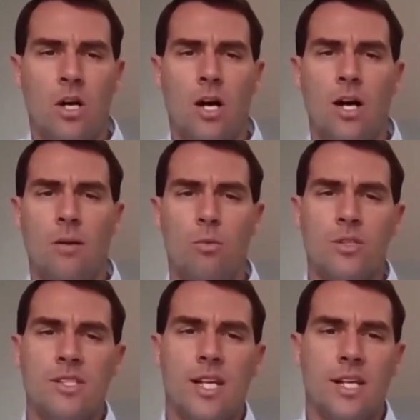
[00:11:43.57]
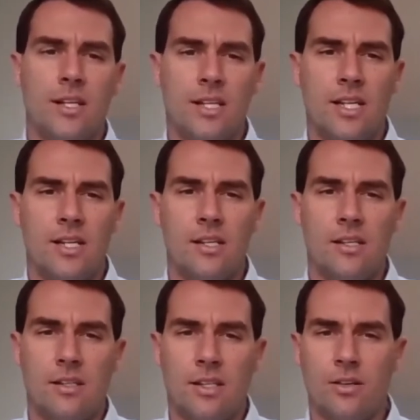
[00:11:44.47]
was that
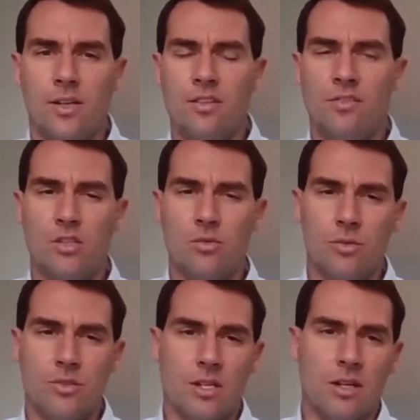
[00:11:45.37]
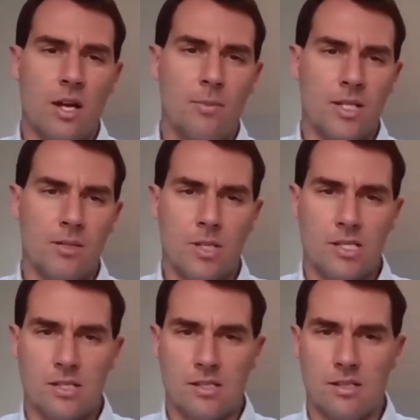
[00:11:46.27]
there are individuals that are coming to
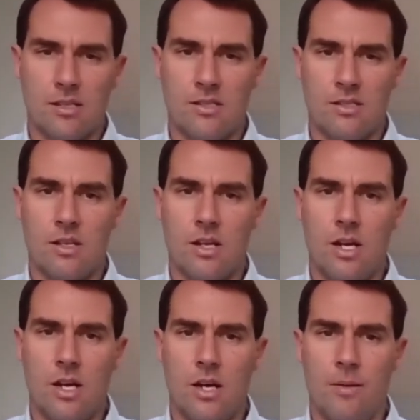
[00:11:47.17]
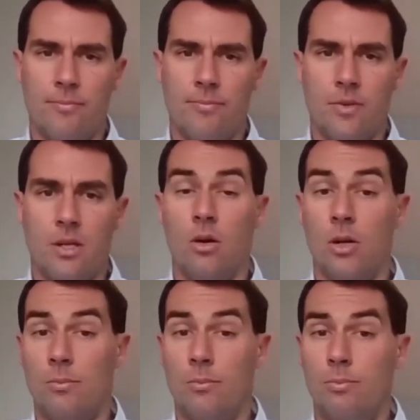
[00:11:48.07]
businesses,
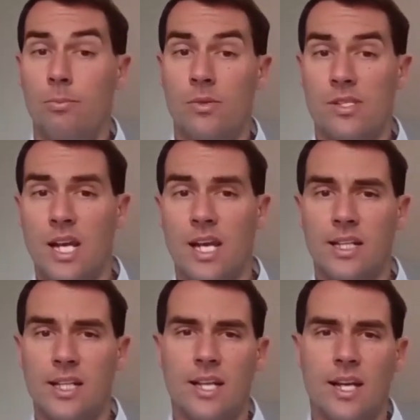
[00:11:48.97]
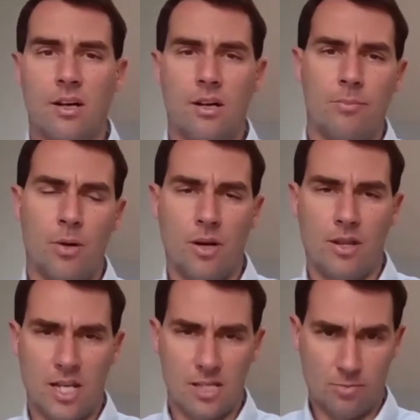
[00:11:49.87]
saying that they are part of
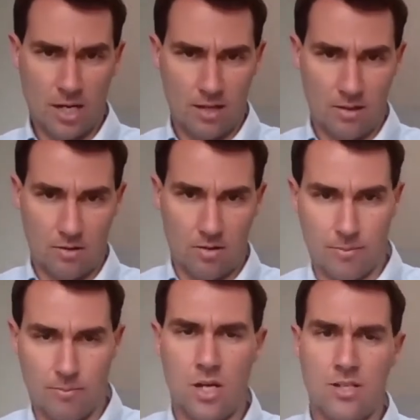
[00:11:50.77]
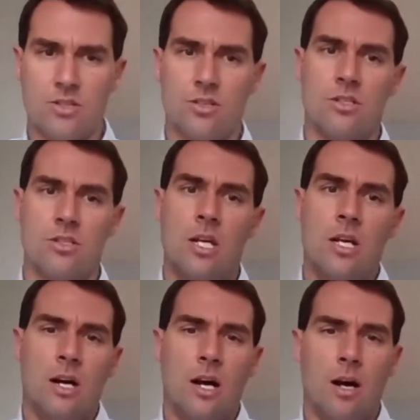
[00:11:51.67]
the SBA, they're imposters,
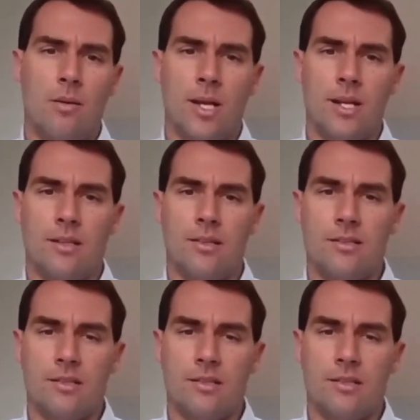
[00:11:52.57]
and